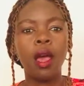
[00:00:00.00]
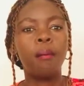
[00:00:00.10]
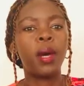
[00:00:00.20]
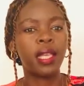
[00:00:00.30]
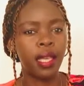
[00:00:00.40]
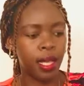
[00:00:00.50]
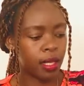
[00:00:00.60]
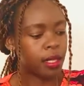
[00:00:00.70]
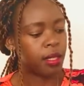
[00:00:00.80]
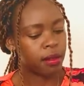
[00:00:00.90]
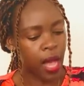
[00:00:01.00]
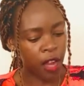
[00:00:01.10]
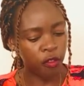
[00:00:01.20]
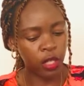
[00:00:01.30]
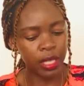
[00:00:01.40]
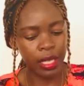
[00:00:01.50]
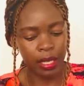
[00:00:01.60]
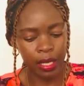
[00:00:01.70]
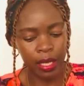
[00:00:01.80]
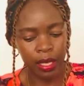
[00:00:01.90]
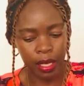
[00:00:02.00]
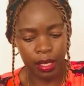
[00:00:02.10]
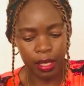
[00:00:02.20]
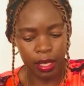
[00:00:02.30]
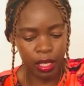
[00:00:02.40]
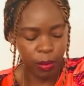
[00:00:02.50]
But yes, unfortunately, it exists.